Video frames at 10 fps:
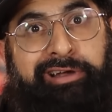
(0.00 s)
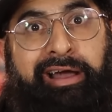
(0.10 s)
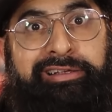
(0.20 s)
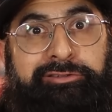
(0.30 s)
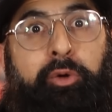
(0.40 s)

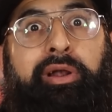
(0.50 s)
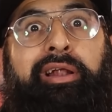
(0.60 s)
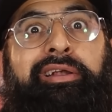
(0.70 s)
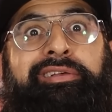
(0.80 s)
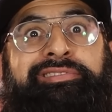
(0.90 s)
guys don't
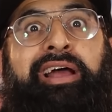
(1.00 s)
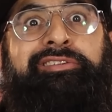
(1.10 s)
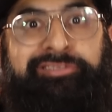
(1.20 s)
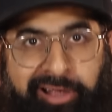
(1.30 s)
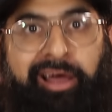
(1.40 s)

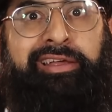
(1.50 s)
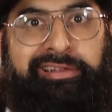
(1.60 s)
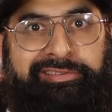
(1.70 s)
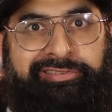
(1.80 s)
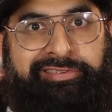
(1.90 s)
understand
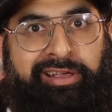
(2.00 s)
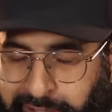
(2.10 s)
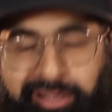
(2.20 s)
science.